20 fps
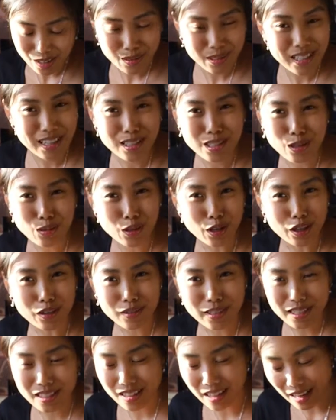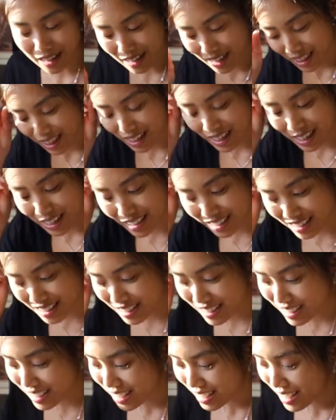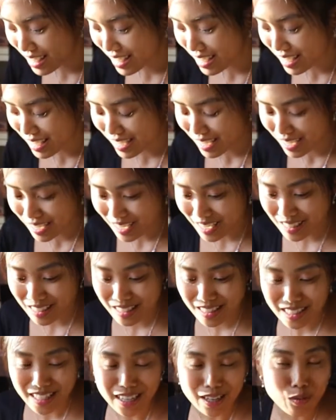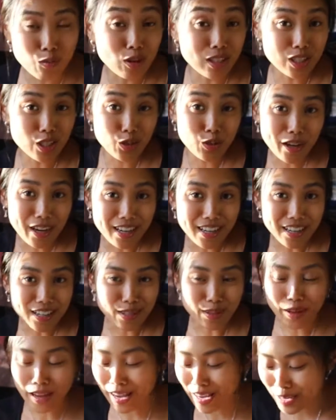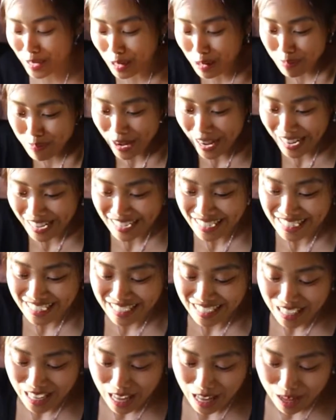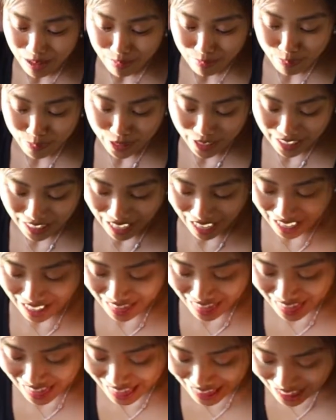I always get so nervous cutting things because it's like once you cut it, you can't go back. But I